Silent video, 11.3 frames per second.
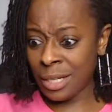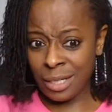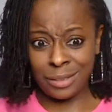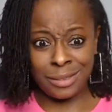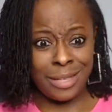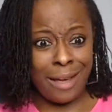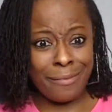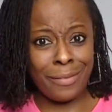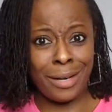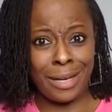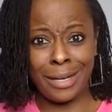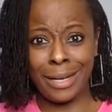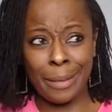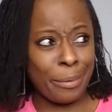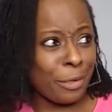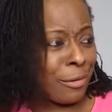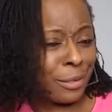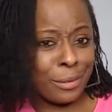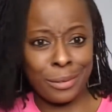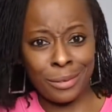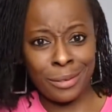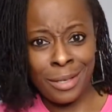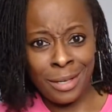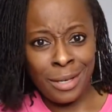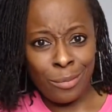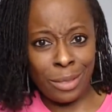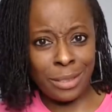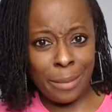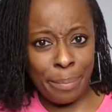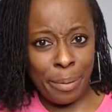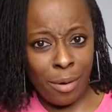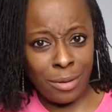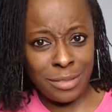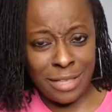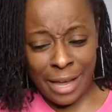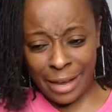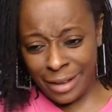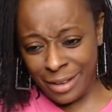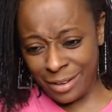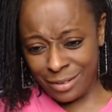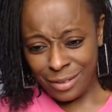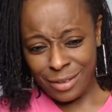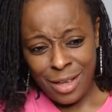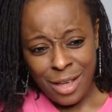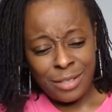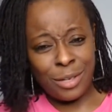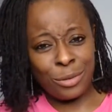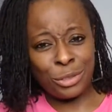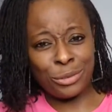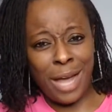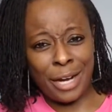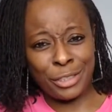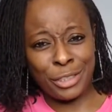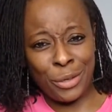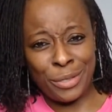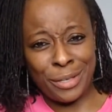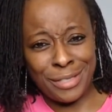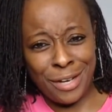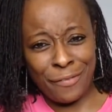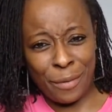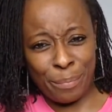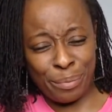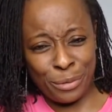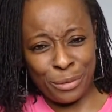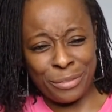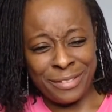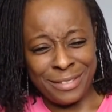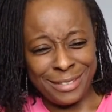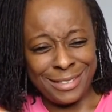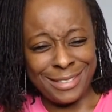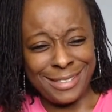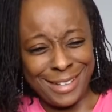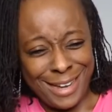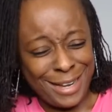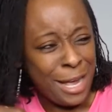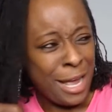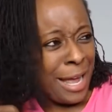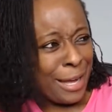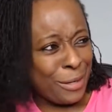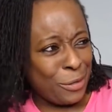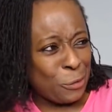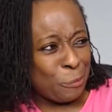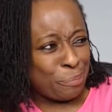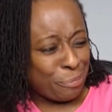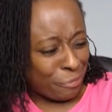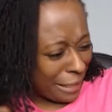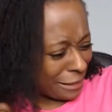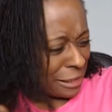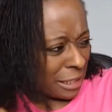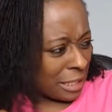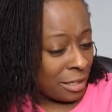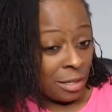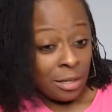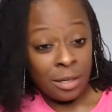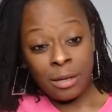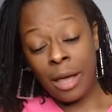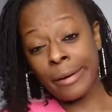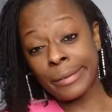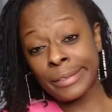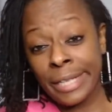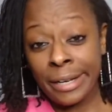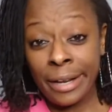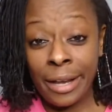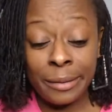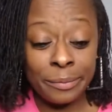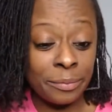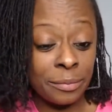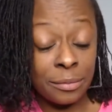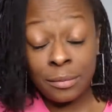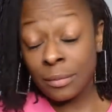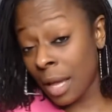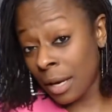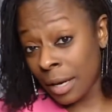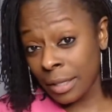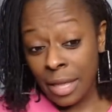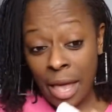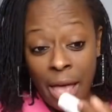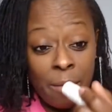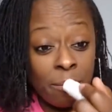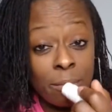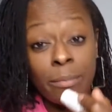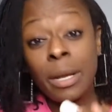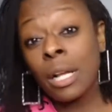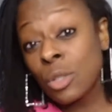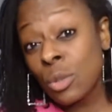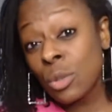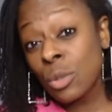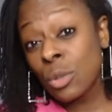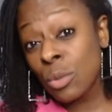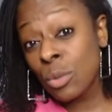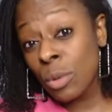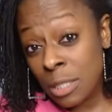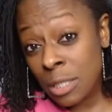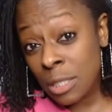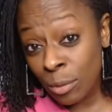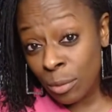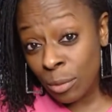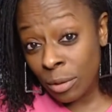Isn't that fucking hypocritical? What did Paul say? Don't you got to show yourself approved? And you preaching? I don't say that. Not like that. But I do explore it.